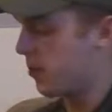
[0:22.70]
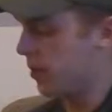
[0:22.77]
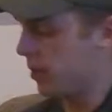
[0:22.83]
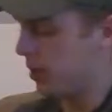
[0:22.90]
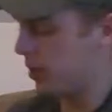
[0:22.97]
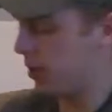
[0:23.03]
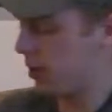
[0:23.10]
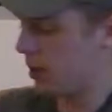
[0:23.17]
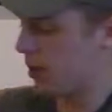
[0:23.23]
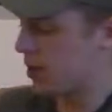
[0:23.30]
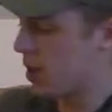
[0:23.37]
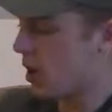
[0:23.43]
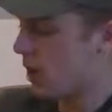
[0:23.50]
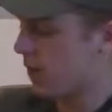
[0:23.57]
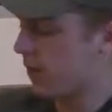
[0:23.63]
right into this.
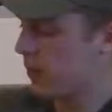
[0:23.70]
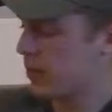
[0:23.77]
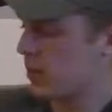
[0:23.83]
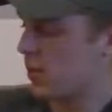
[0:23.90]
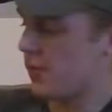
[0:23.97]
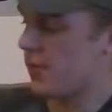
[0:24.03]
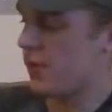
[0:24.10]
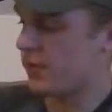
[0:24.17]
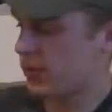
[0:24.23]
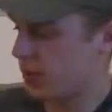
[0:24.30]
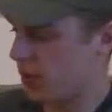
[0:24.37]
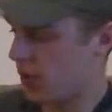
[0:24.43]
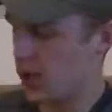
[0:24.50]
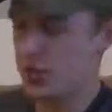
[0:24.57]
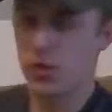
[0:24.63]
First off, obviously you
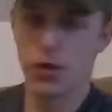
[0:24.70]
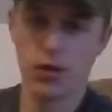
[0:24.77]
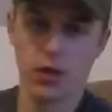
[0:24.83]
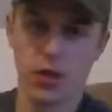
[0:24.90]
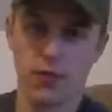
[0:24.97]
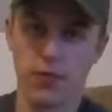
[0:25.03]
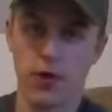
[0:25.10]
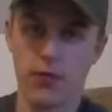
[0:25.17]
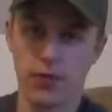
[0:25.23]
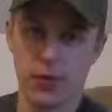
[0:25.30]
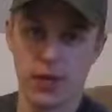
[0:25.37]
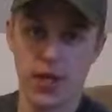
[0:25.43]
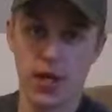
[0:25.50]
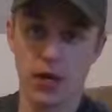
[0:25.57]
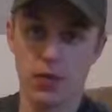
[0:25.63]
got to start yourself off with a
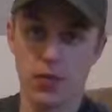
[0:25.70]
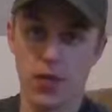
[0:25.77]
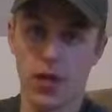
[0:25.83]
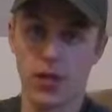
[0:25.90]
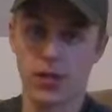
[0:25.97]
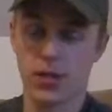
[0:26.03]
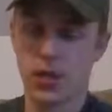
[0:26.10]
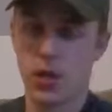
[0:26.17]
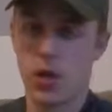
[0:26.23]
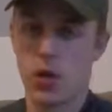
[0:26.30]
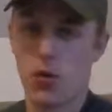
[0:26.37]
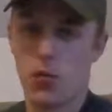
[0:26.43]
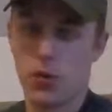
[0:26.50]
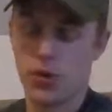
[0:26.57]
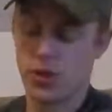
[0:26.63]
tackle box,
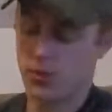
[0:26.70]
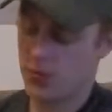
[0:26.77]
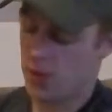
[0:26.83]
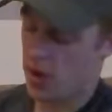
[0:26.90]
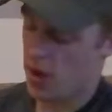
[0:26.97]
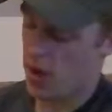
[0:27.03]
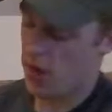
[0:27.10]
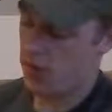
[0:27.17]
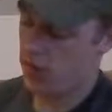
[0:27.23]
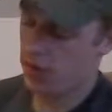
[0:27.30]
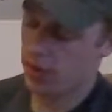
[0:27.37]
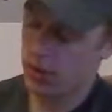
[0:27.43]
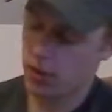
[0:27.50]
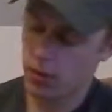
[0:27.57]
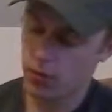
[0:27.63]
which is why I went
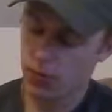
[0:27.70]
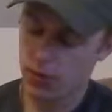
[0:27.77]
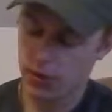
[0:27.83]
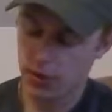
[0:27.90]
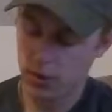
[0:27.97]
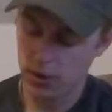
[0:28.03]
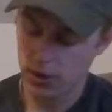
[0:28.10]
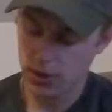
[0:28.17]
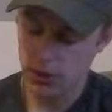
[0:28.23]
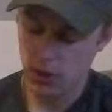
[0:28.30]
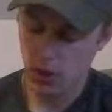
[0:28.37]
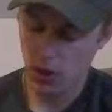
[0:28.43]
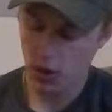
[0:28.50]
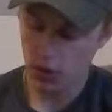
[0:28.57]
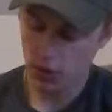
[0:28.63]
here with these
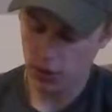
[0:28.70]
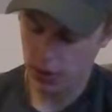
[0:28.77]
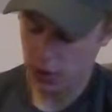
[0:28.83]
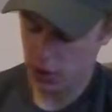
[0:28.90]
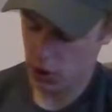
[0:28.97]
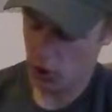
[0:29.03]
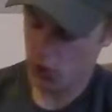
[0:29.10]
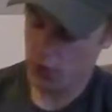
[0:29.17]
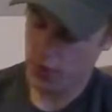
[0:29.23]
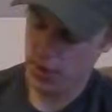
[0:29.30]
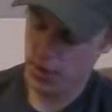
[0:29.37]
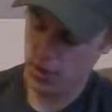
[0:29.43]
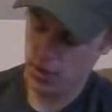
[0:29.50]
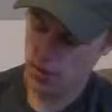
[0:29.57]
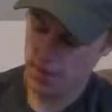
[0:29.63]

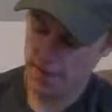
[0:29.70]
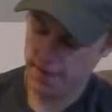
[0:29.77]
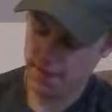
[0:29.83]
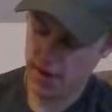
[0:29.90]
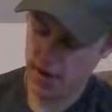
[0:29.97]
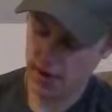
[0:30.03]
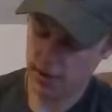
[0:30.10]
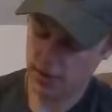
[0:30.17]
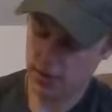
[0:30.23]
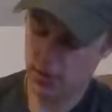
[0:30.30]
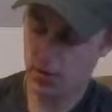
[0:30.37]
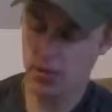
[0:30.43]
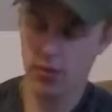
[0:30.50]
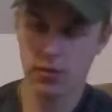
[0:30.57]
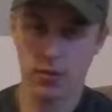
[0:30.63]
Okeechobee Fats,
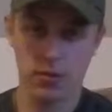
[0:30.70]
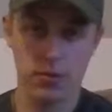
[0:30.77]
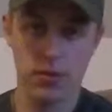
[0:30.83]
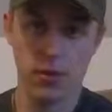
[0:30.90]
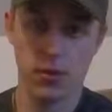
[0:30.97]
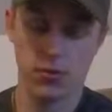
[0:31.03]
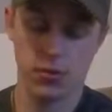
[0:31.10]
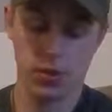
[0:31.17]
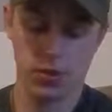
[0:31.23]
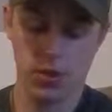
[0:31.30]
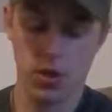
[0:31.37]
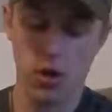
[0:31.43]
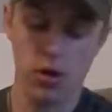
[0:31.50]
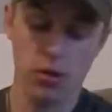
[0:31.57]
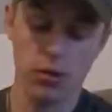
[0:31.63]
is what it's
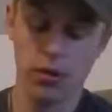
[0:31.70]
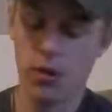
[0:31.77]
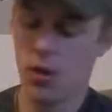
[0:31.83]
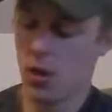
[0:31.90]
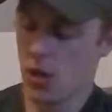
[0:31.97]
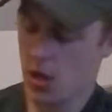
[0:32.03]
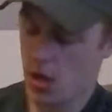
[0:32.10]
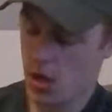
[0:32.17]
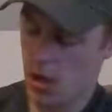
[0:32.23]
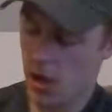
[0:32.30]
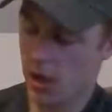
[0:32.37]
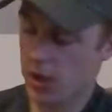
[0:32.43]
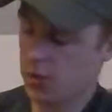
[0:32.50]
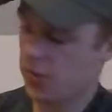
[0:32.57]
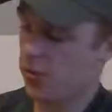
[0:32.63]
called.
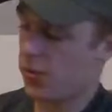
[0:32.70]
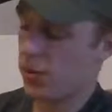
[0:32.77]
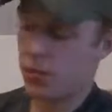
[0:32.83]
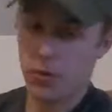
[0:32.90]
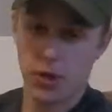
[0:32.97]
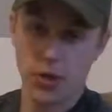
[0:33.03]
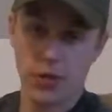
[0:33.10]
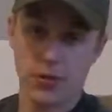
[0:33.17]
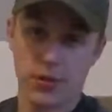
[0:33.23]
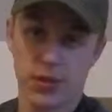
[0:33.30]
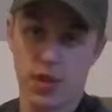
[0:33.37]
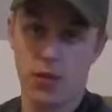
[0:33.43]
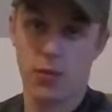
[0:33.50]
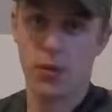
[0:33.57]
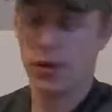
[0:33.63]
I just went with it because it was
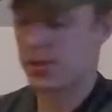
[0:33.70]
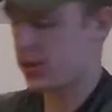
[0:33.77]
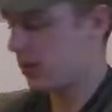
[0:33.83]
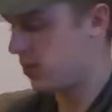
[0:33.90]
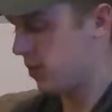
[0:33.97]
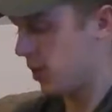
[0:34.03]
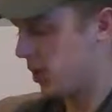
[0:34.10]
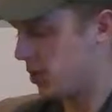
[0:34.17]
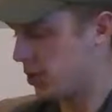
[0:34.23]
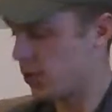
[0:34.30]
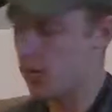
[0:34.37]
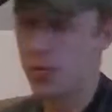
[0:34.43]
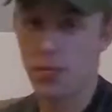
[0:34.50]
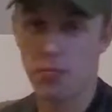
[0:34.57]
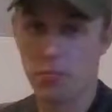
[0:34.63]
$10, because
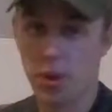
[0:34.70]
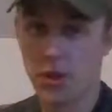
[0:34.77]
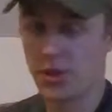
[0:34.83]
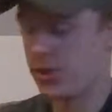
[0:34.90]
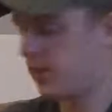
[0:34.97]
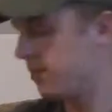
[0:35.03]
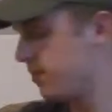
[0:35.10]
budget